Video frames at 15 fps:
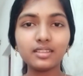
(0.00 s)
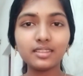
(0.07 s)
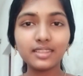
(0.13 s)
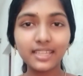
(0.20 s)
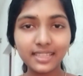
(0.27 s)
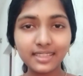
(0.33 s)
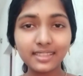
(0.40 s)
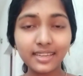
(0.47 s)

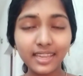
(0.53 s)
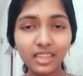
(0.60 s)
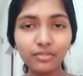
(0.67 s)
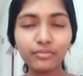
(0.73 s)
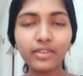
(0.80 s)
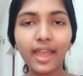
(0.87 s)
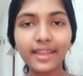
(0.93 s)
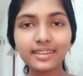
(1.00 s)
the three
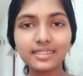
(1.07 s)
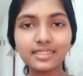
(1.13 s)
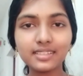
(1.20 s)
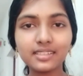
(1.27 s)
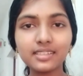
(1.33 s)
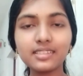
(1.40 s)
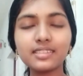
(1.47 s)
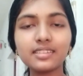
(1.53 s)

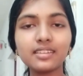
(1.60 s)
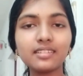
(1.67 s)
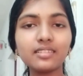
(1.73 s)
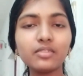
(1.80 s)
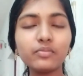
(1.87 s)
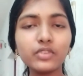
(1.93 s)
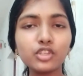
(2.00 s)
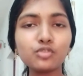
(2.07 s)
factors
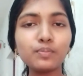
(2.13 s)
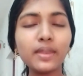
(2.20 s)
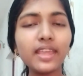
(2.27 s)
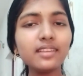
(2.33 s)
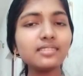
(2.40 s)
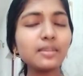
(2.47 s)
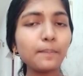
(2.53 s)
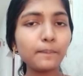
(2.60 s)
which
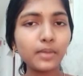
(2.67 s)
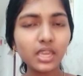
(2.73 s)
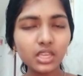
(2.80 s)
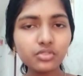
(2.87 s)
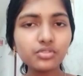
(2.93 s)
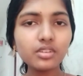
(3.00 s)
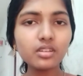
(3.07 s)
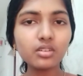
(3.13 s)
plays a
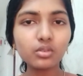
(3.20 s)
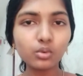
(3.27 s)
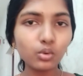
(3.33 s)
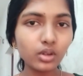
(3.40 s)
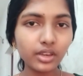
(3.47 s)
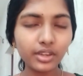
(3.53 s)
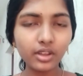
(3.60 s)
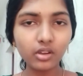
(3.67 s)
major
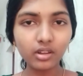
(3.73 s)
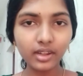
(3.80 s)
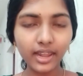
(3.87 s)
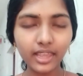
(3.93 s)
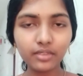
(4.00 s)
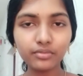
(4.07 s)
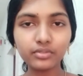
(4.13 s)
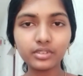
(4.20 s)
role in our
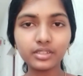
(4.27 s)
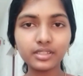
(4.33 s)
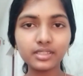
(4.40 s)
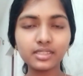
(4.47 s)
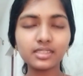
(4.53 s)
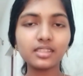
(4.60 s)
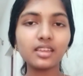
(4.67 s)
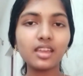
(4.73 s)
life
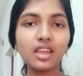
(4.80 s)
is